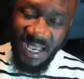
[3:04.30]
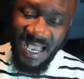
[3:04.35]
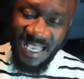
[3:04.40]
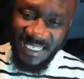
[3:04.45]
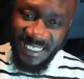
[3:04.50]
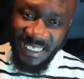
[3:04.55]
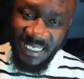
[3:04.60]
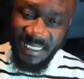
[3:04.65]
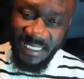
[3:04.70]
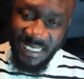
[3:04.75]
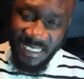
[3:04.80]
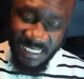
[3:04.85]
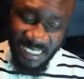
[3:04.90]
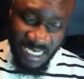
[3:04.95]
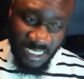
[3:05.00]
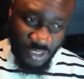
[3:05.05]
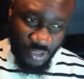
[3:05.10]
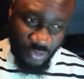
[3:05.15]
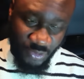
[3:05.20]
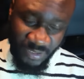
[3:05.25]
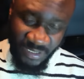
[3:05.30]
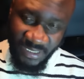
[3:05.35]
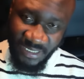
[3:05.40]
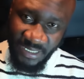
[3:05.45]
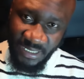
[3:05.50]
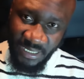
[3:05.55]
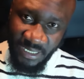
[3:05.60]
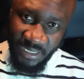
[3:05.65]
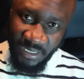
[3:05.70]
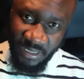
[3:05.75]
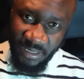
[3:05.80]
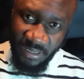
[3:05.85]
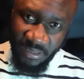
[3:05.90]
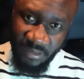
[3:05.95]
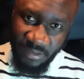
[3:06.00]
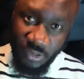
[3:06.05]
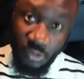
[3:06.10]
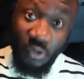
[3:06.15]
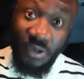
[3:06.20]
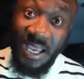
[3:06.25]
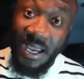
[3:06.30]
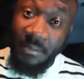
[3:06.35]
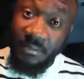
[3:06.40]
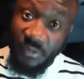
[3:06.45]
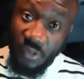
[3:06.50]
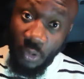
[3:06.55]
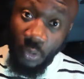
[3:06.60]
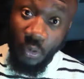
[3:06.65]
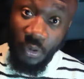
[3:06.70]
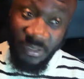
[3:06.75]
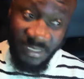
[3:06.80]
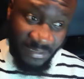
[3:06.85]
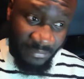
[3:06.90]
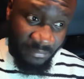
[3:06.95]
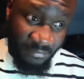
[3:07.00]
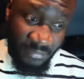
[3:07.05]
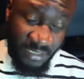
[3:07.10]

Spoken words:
asking these countries to come toward him,